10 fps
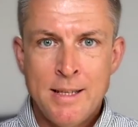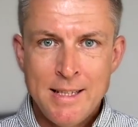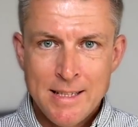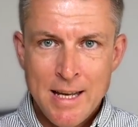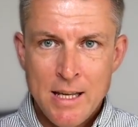
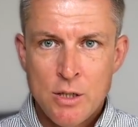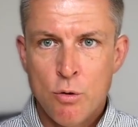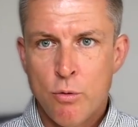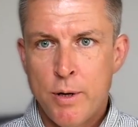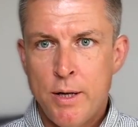this case, you're
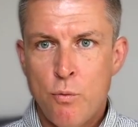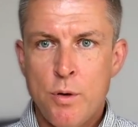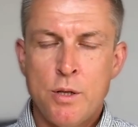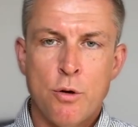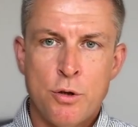already
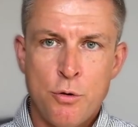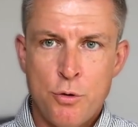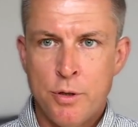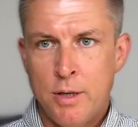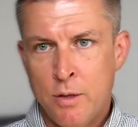with your
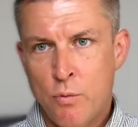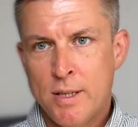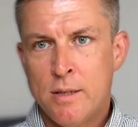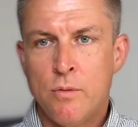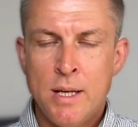surgeon in one
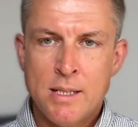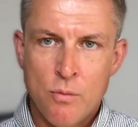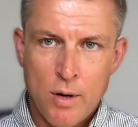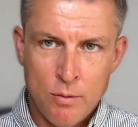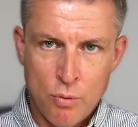in the
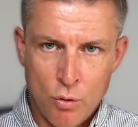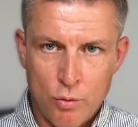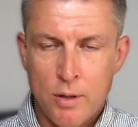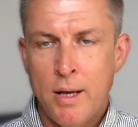one boat,